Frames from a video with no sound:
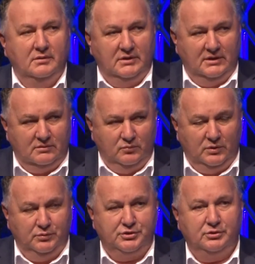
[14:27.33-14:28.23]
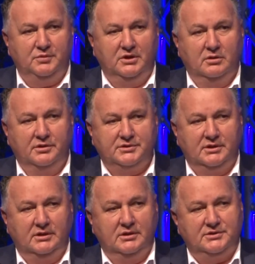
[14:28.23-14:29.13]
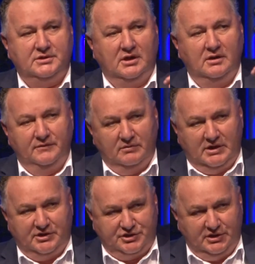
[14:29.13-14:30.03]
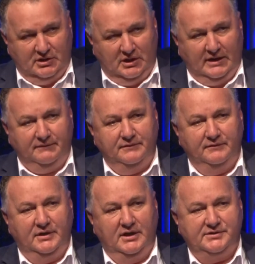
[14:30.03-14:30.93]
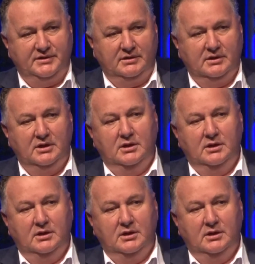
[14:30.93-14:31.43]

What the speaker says: that what we should be costing is the overarching life of an asset,